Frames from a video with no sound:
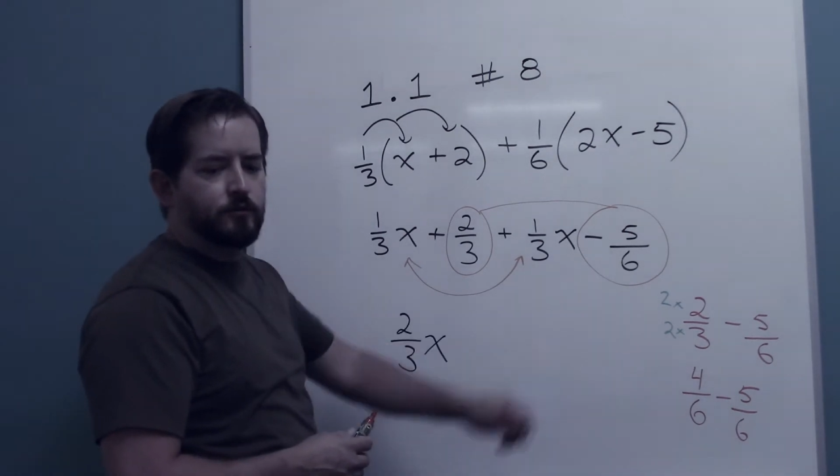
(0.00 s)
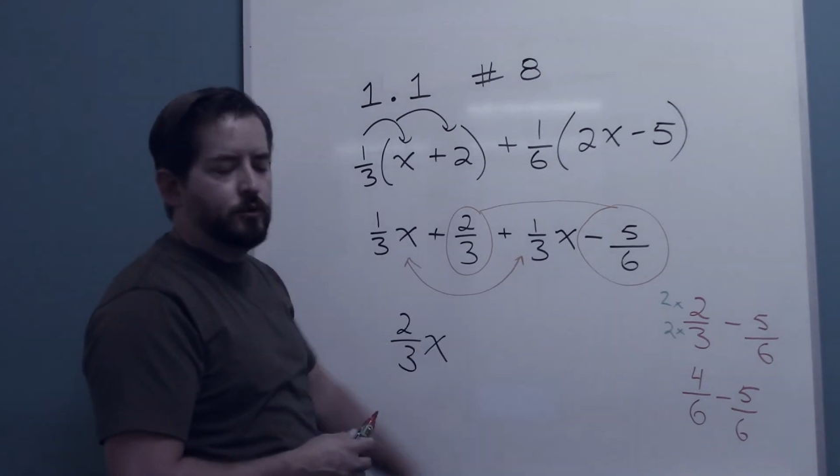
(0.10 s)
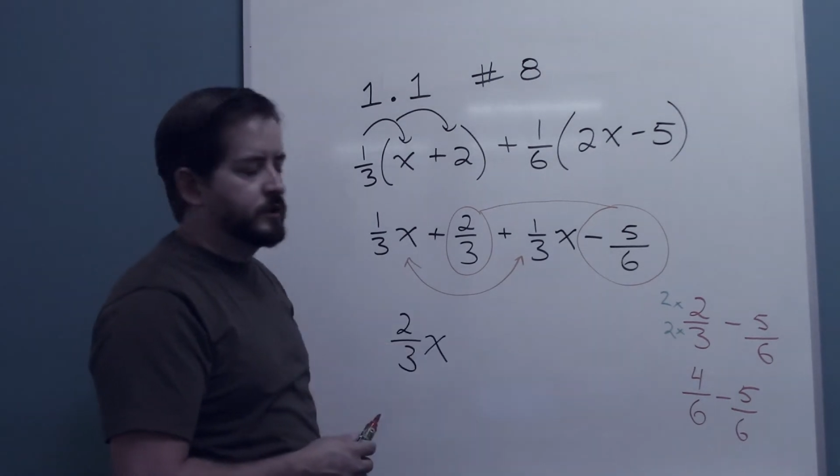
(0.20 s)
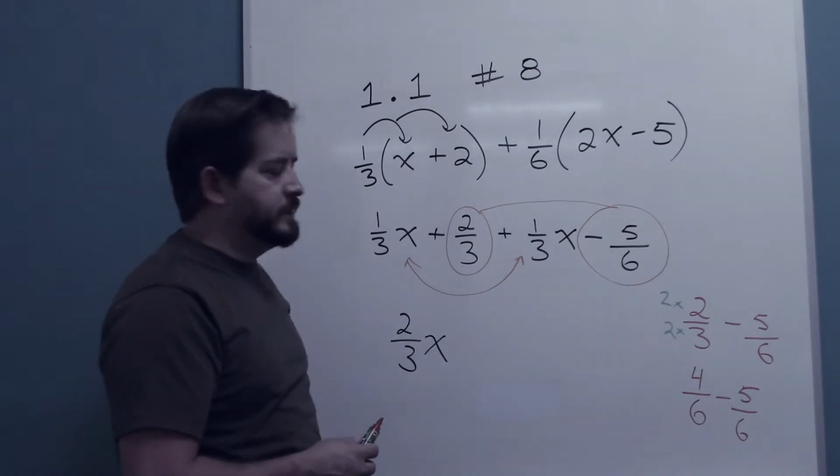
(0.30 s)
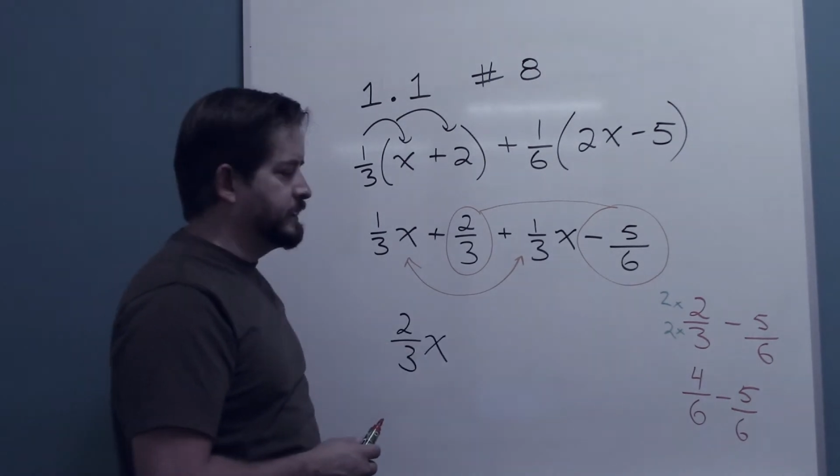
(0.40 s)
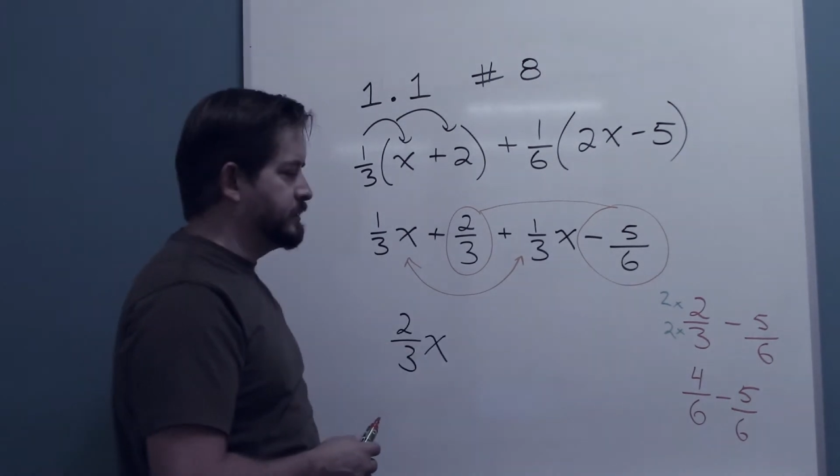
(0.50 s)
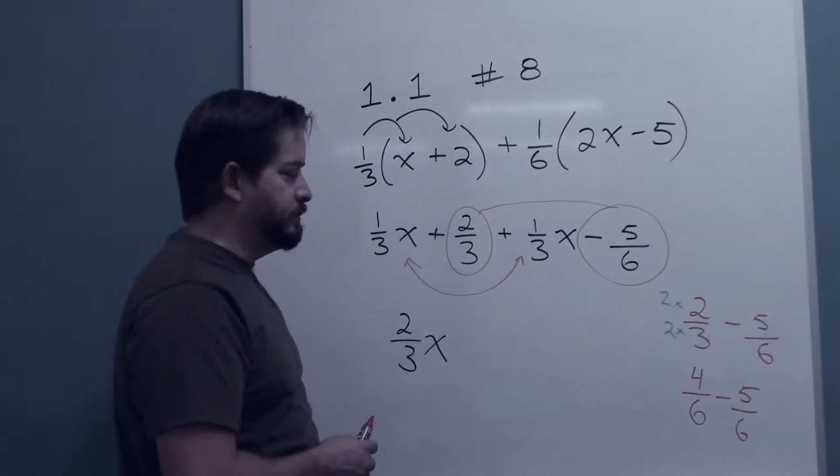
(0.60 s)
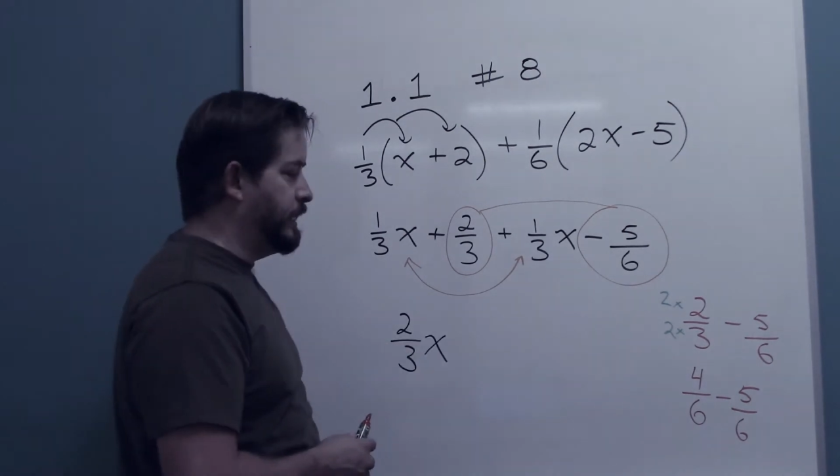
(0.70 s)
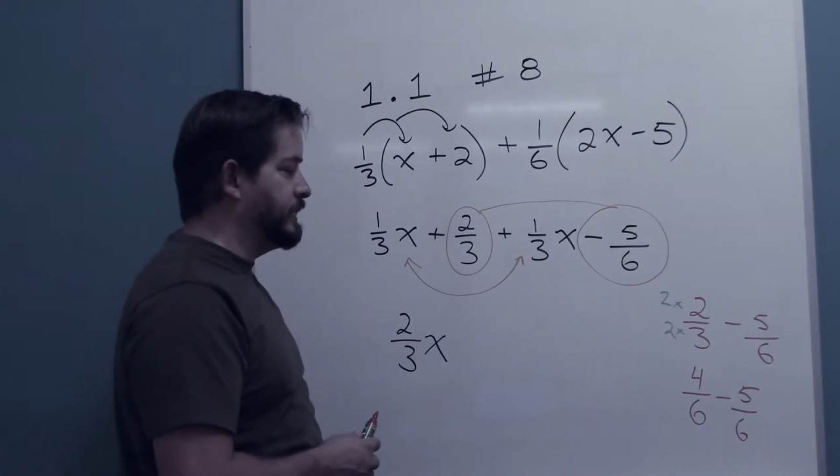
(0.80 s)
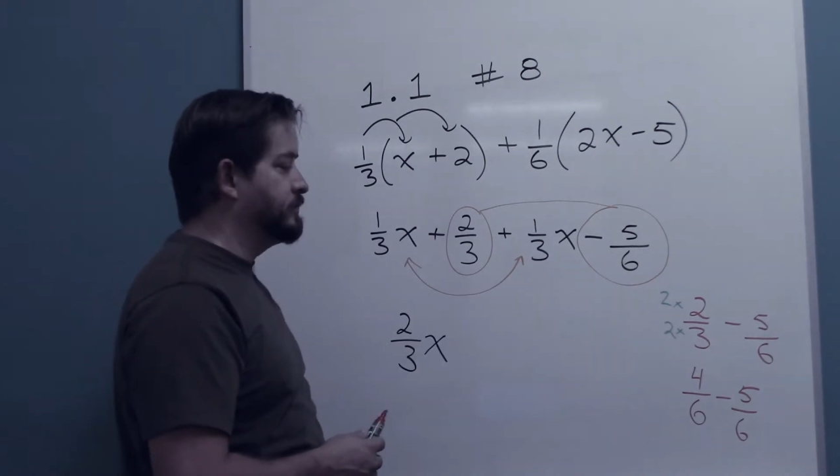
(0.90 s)
4/6
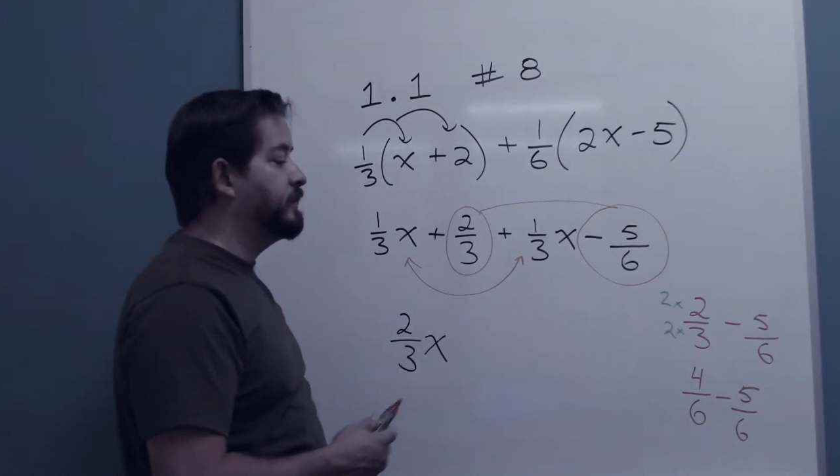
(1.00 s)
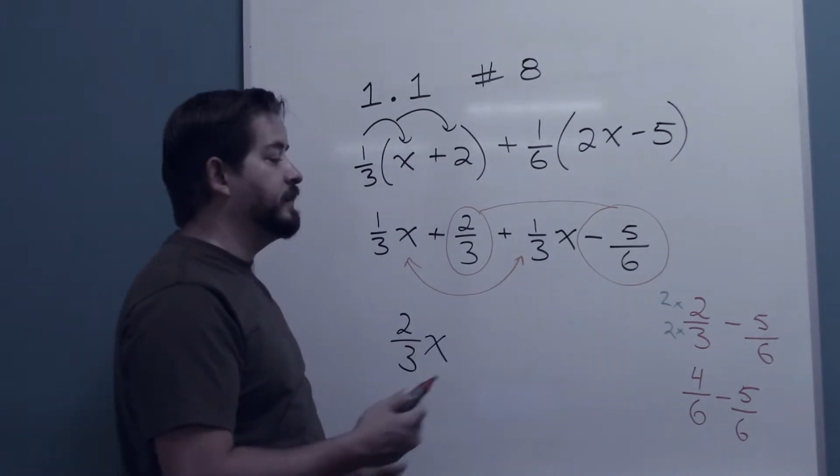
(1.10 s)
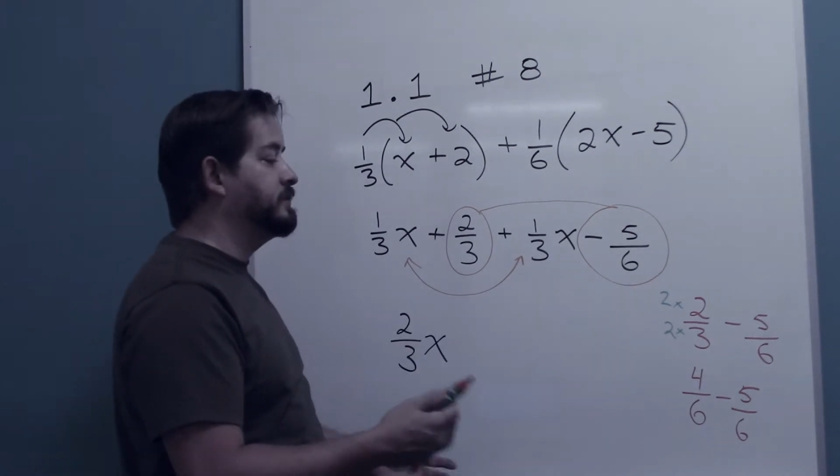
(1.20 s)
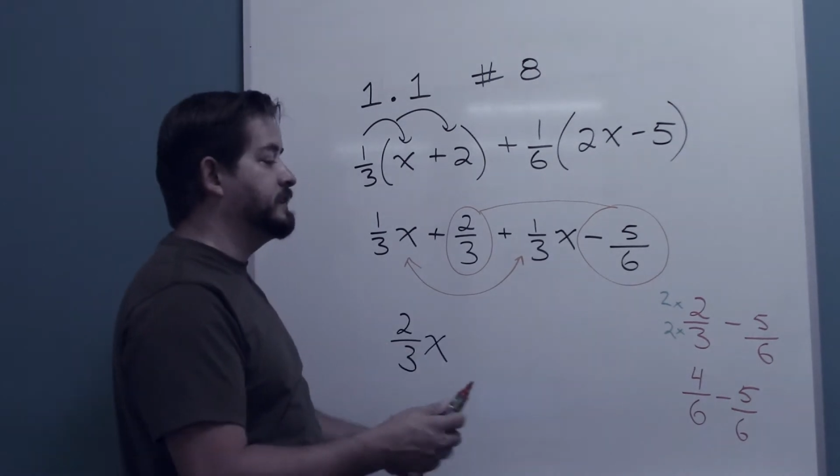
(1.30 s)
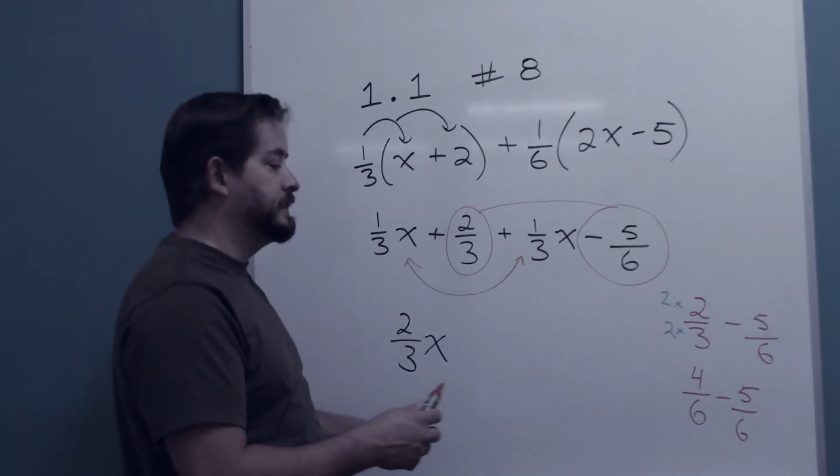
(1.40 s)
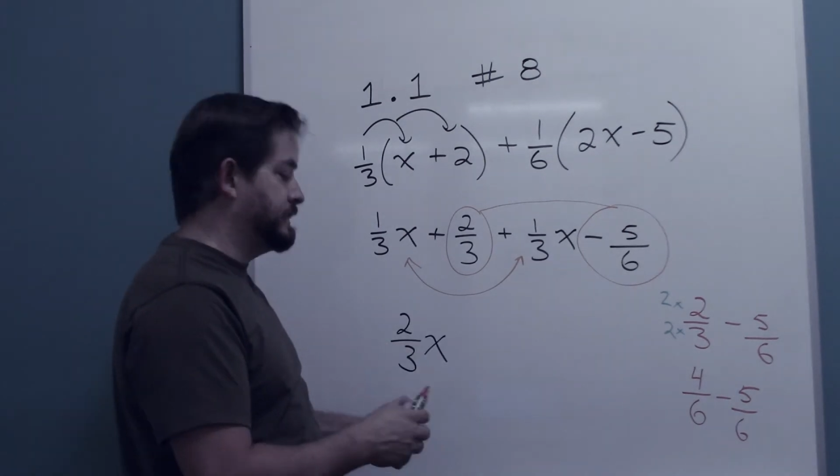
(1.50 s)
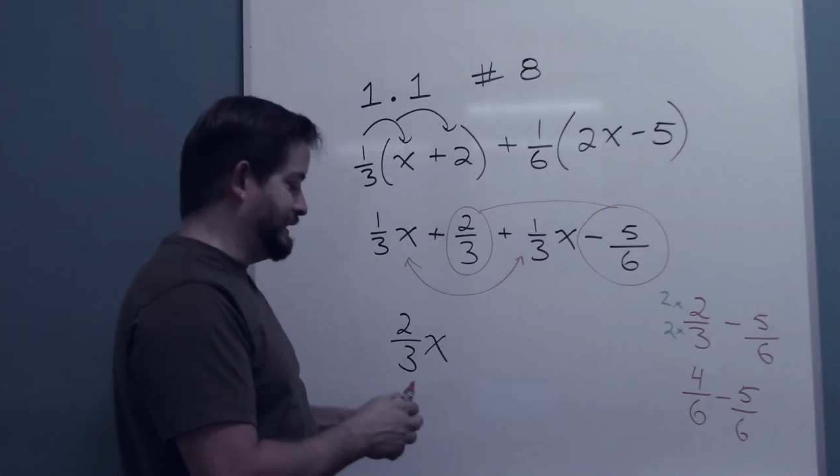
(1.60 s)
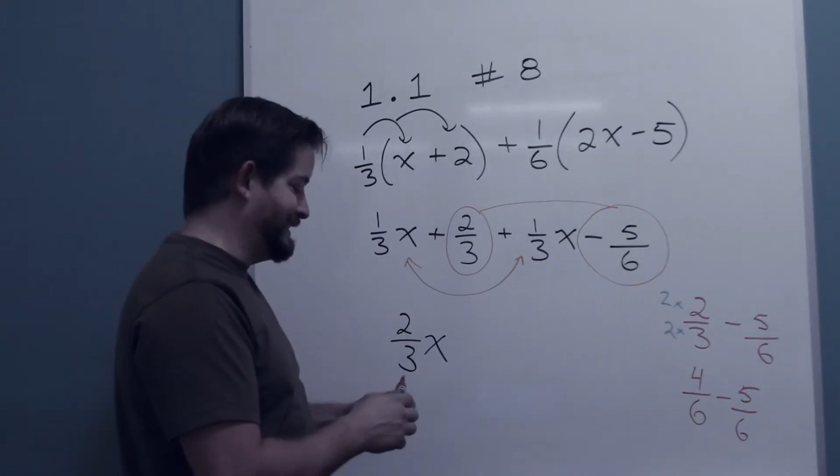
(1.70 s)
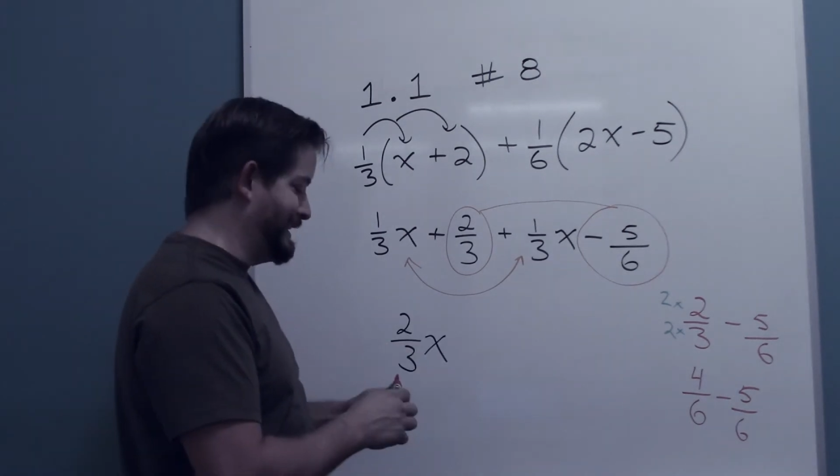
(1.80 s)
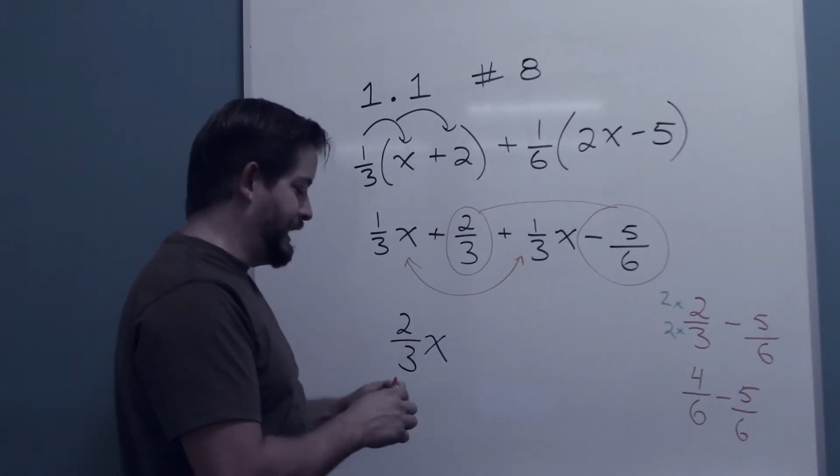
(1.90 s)
minus 5/6
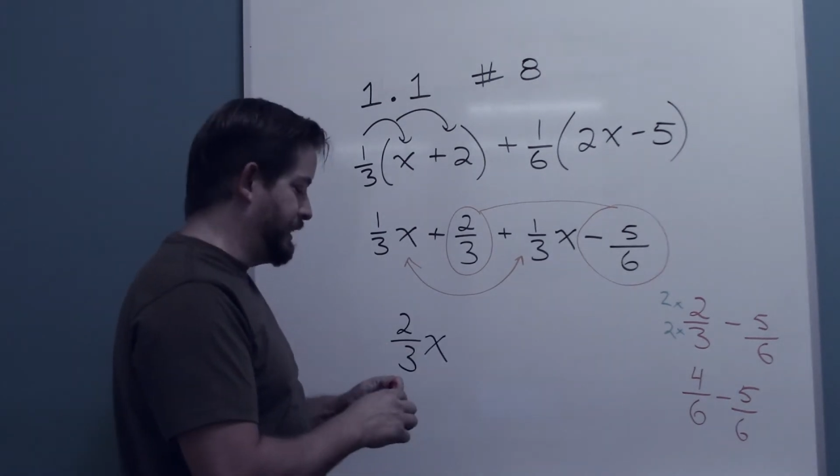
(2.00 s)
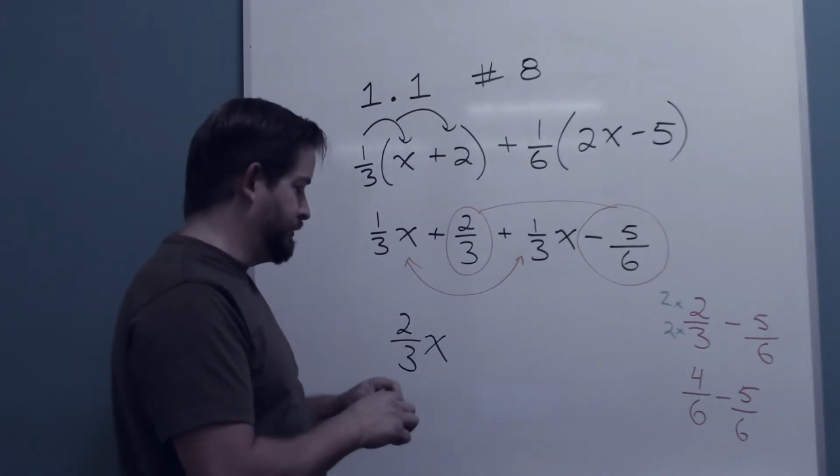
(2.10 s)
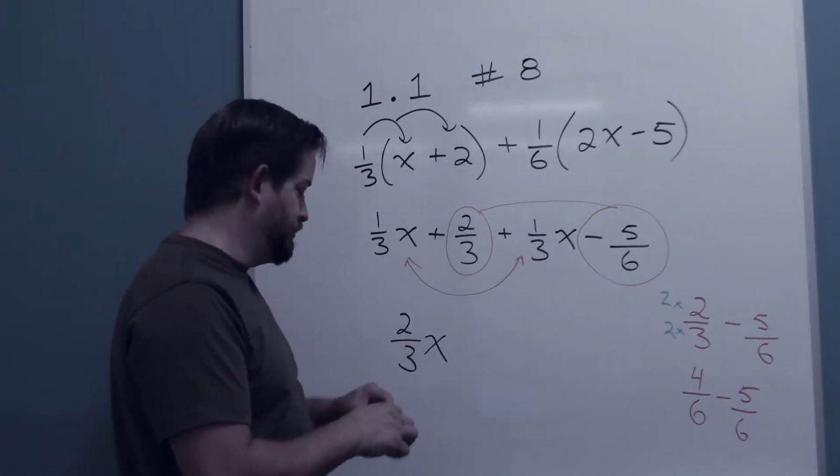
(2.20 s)
is negative